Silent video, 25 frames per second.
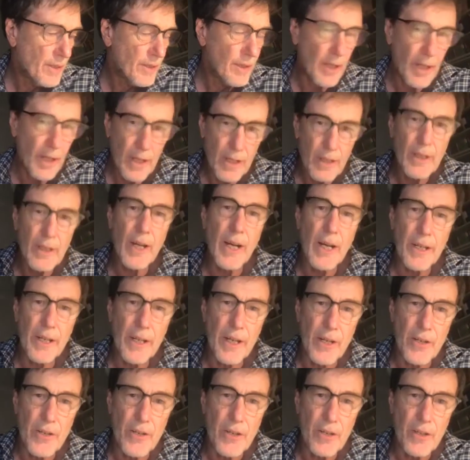
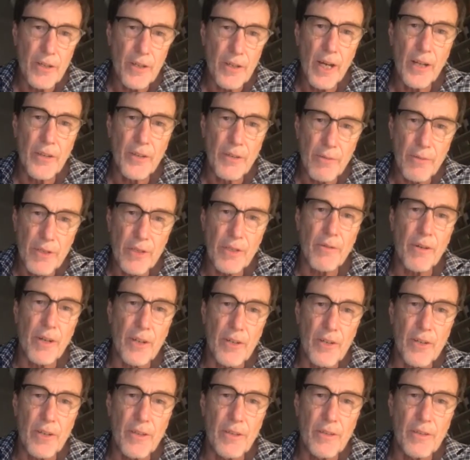incarnation and the
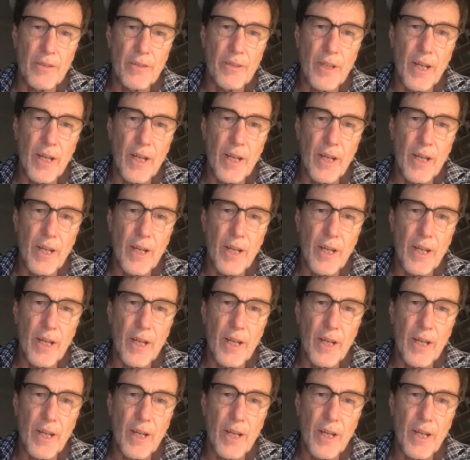resurrection,